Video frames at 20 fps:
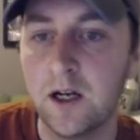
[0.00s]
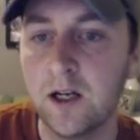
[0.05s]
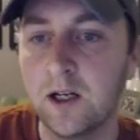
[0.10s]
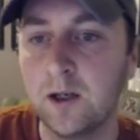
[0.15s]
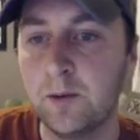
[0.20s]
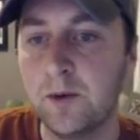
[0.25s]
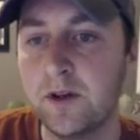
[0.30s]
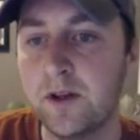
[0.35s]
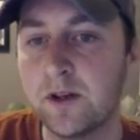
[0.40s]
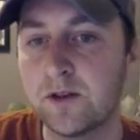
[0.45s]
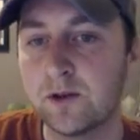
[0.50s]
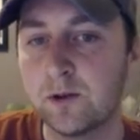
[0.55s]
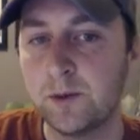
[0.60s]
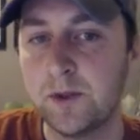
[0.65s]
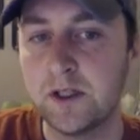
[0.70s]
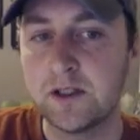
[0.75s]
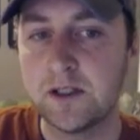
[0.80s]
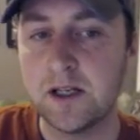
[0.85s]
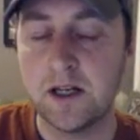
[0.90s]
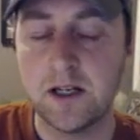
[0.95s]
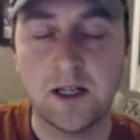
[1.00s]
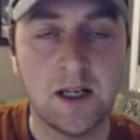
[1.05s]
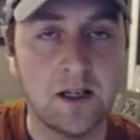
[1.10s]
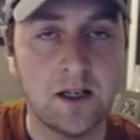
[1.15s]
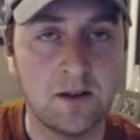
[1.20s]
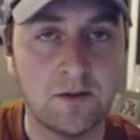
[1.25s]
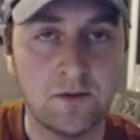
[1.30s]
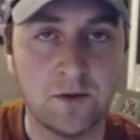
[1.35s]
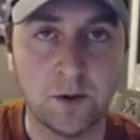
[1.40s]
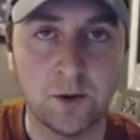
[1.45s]
This will be a
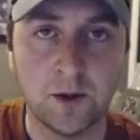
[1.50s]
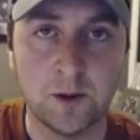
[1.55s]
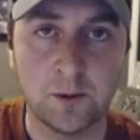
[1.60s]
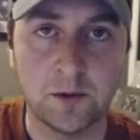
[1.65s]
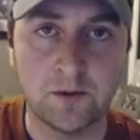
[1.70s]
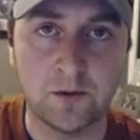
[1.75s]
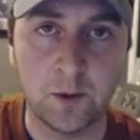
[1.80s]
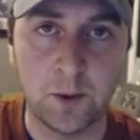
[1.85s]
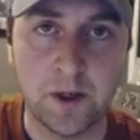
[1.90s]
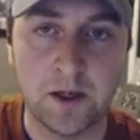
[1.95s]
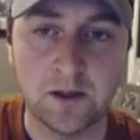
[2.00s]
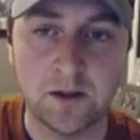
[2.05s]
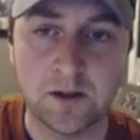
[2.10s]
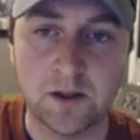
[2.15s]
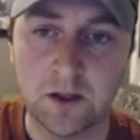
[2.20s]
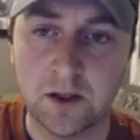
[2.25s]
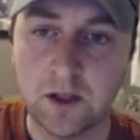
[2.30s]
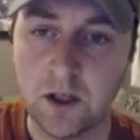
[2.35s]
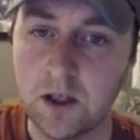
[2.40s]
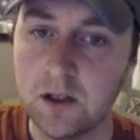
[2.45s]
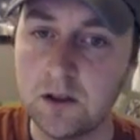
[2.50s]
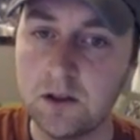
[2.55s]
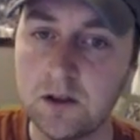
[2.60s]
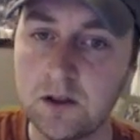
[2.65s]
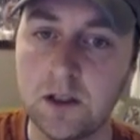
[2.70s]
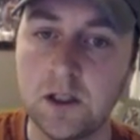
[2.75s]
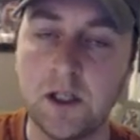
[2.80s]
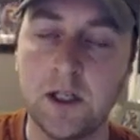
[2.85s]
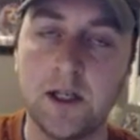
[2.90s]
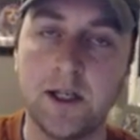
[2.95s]
dedicated phone number for parents to call.
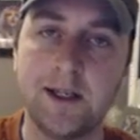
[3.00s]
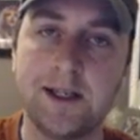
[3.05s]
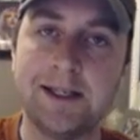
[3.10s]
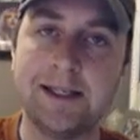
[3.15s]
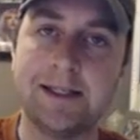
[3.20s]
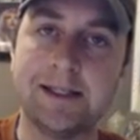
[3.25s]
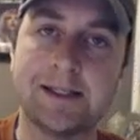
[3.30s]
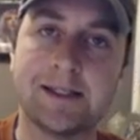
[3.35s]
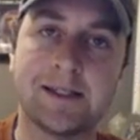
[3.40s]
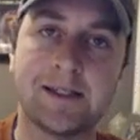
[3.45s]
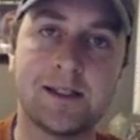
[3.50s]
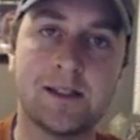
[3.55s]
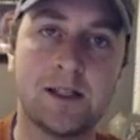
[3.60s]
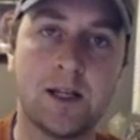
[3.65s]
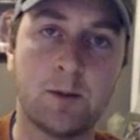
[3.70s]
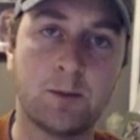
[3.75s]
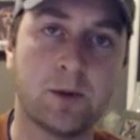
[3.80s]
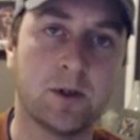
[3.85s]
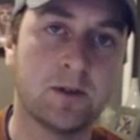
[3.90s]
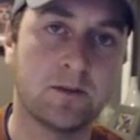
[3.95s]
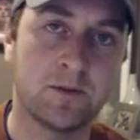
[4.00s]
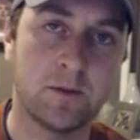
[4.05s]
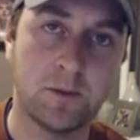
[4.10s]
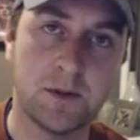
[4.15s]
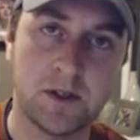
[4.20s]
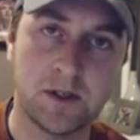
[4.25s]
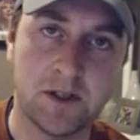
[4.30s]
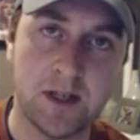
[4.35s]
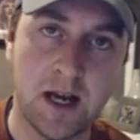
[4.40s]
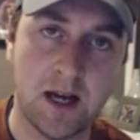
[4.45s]
It is separate from the
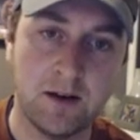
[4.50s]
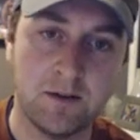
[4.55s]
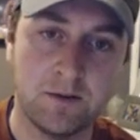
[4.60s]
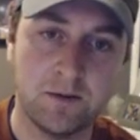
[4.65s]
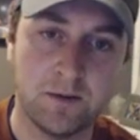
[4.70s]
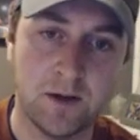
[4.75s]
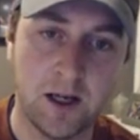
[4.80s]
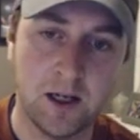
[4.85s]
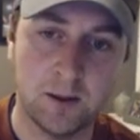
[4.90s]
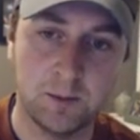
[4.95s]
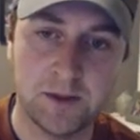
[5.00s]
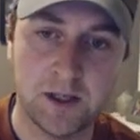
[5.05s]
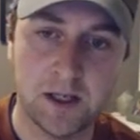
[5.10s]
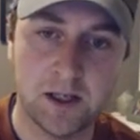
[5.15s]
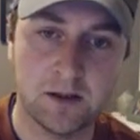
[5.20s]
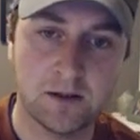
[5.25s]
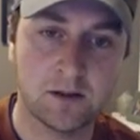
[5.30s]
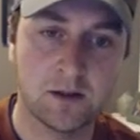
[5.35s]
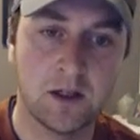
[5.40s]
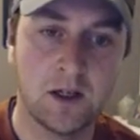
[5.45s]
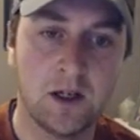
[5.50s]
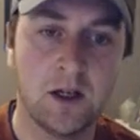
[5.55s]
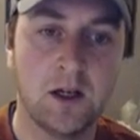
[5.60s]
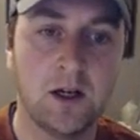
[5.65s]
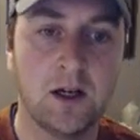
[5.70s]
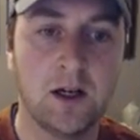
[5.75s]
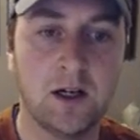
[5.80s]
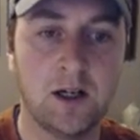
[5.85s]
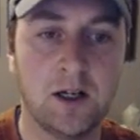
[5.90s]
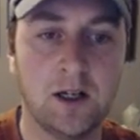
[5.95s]
staff help desk,
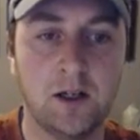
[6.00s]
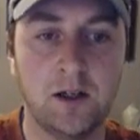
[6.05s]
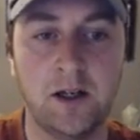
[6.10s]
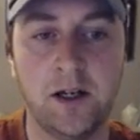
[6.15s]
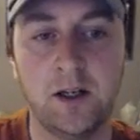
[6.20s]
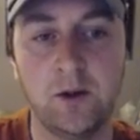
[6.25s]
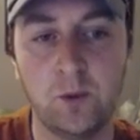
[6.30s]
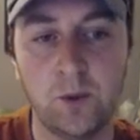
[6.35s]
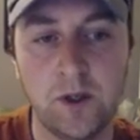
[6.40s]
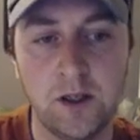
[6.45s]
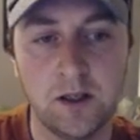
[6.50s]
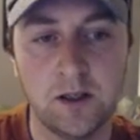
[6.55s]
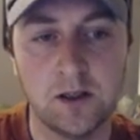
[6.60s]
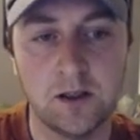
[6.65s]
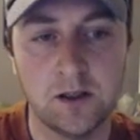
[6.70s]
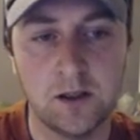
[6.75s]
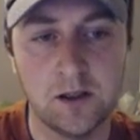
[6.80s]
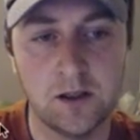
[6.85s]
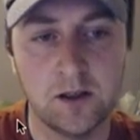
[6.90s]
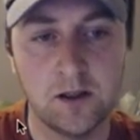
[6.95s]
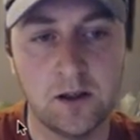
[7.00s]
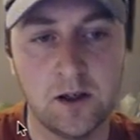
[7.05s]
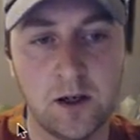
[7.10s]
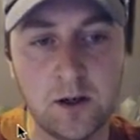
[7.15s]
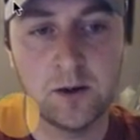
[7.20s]
and we are going